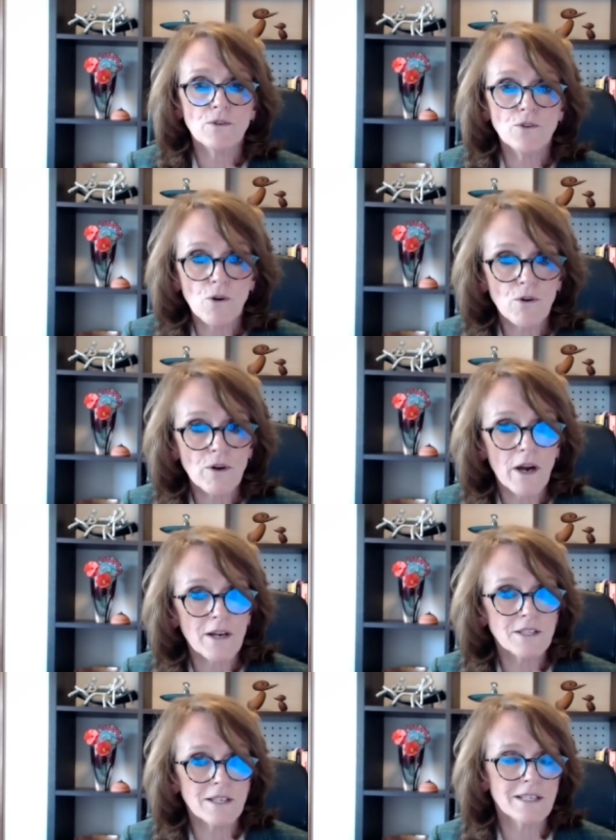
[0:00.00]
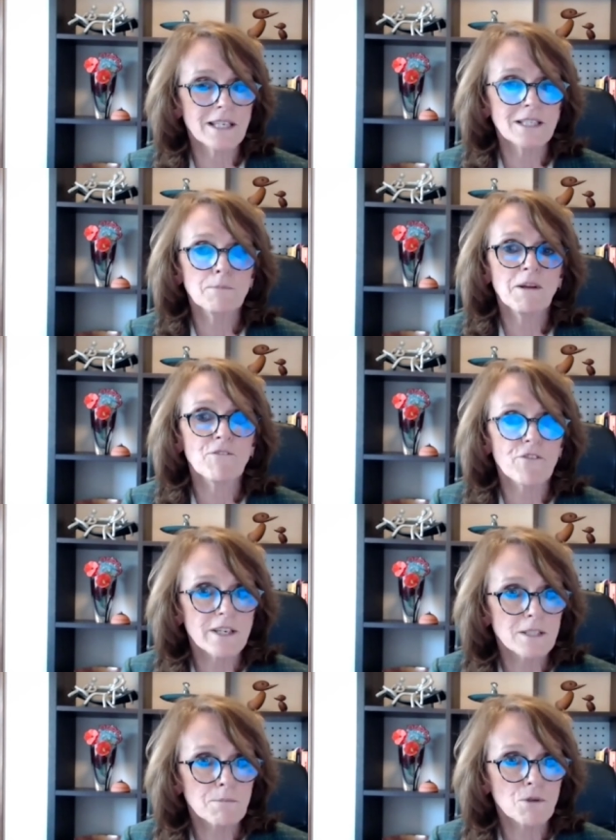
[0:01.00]
you're going to need to be
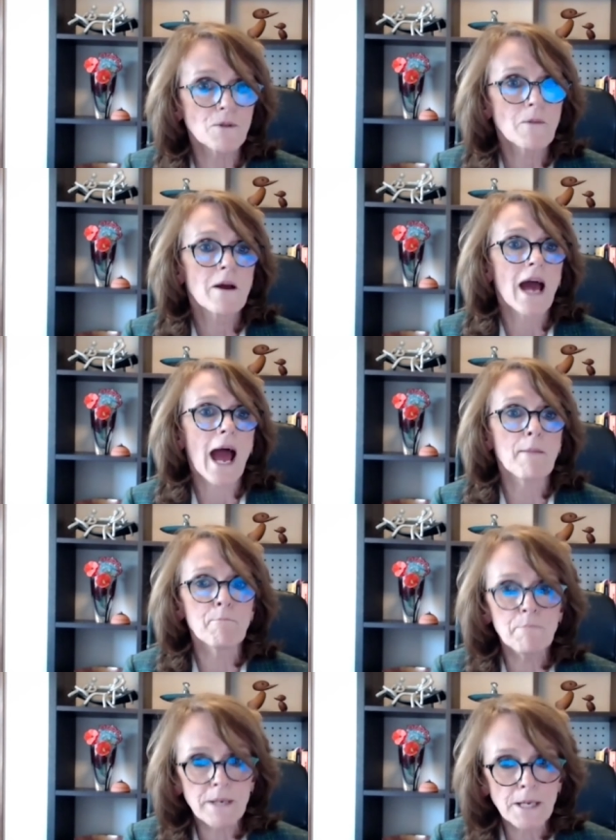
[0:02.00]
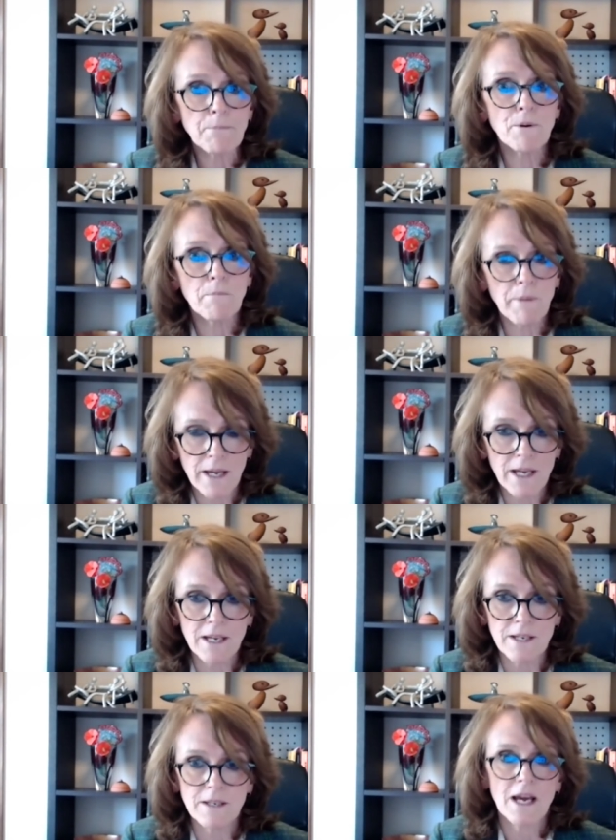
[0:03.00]
flexible and be
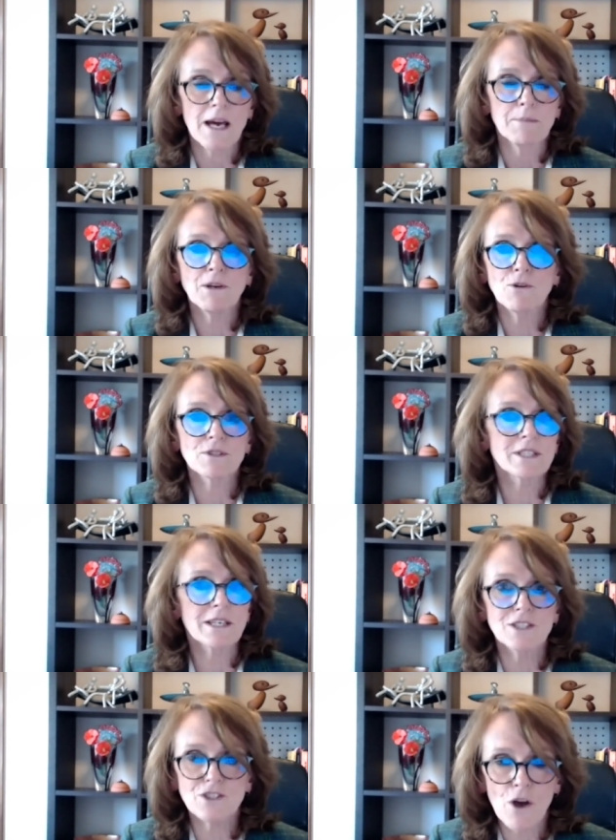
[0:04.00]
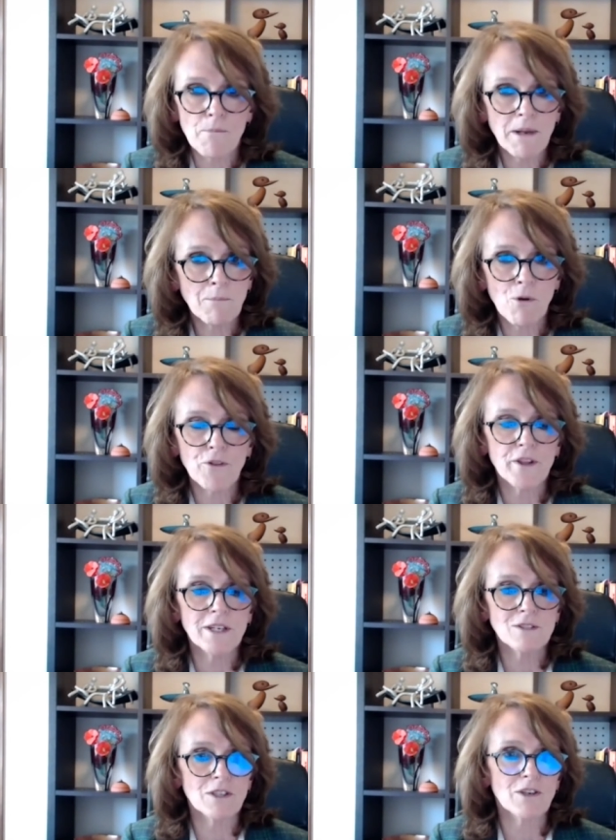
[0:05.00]
prepared because there's so many more
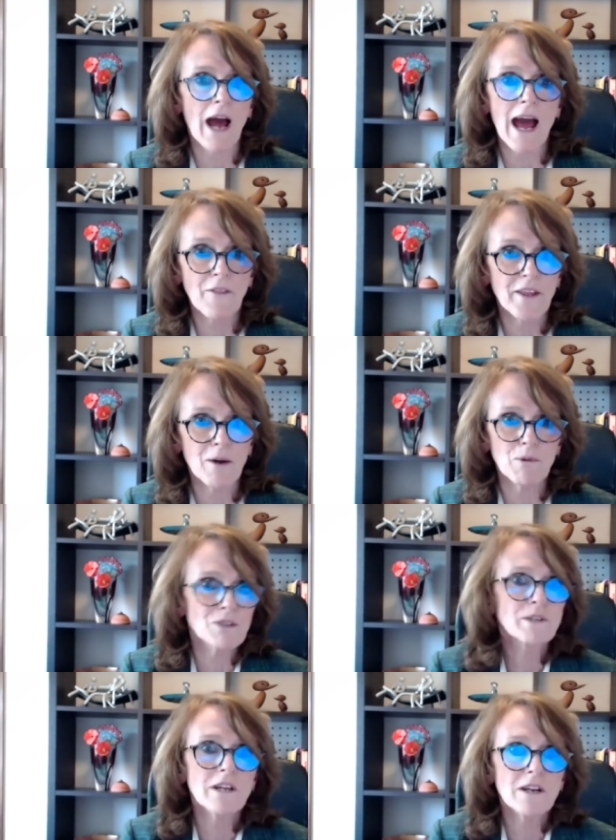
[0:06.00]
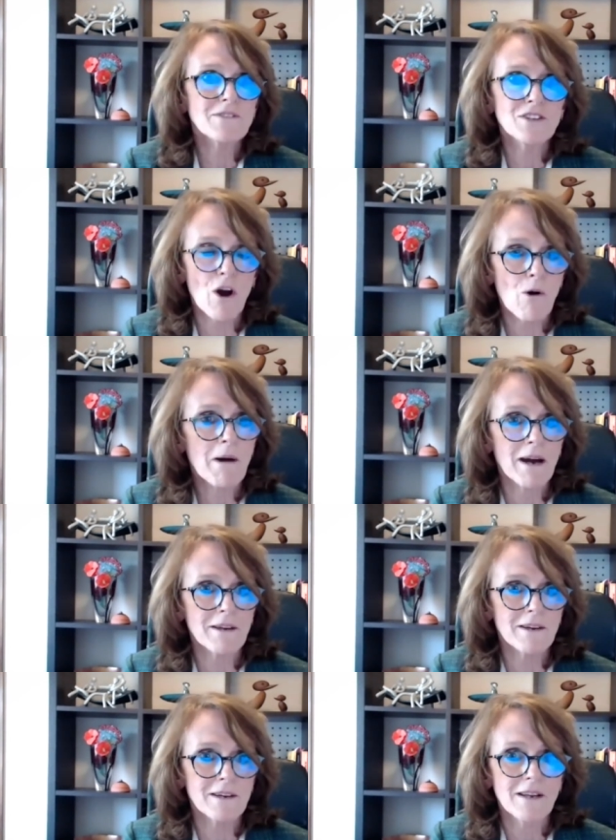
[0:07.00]
things that are out there which we don't even know about
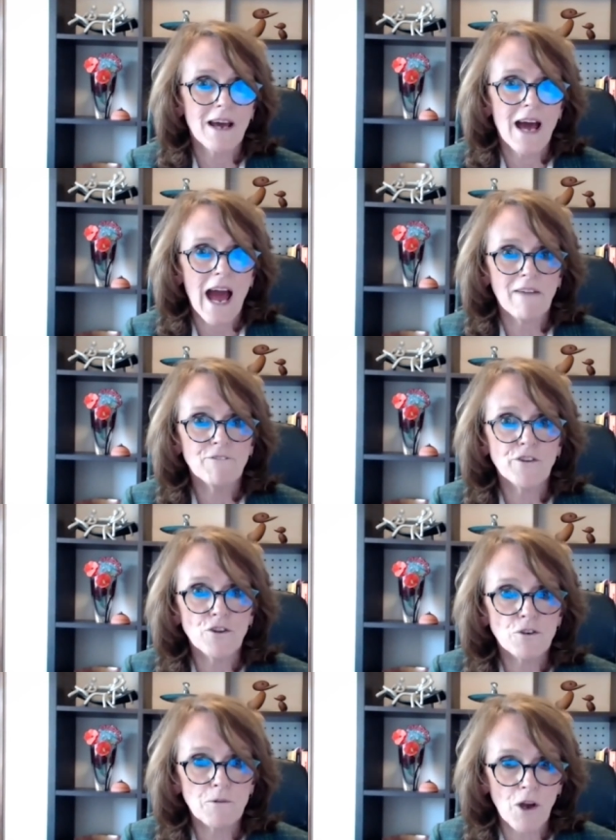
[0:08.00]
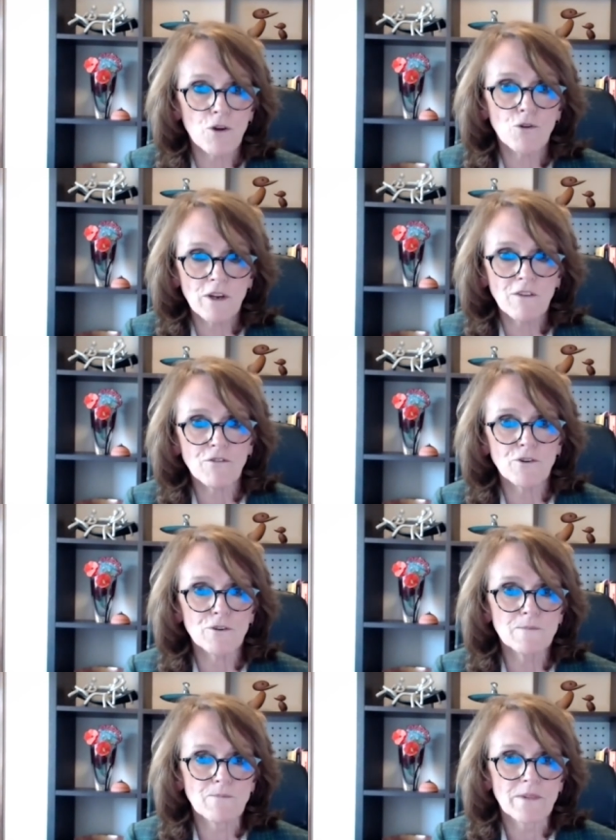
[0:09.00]
yet and for you to go looking
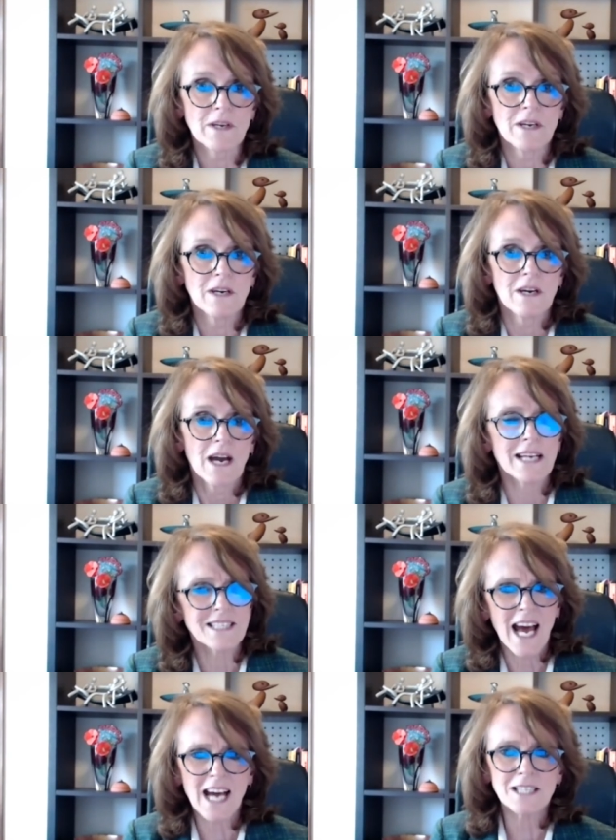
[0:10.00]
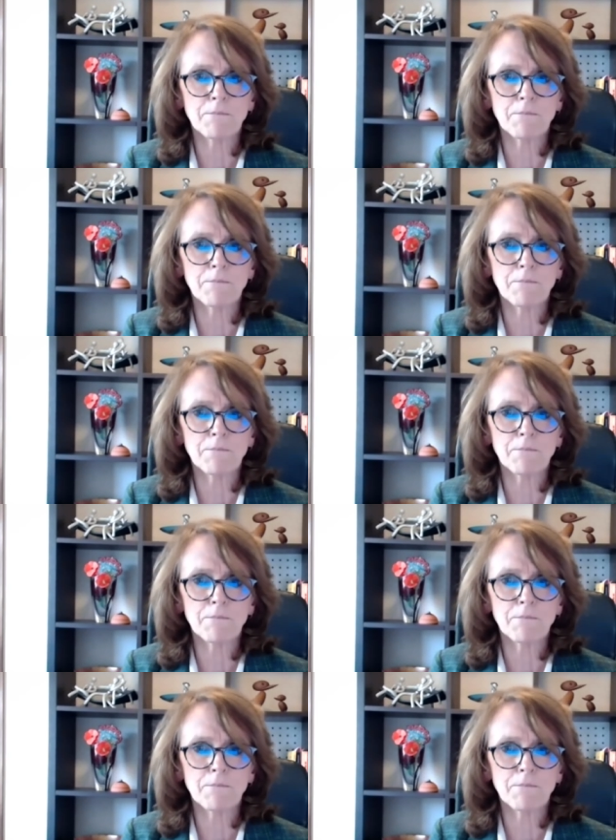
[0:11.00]
for. And it's hard to